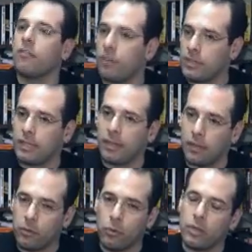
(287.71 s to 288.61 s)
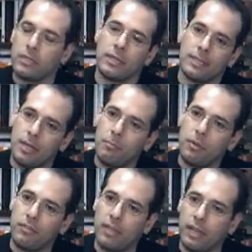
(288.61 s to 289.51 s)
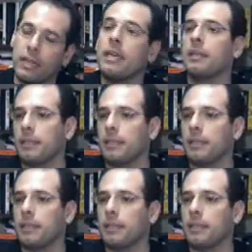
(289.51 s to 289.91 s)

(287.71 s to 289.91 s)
First Iraq war is an example of that.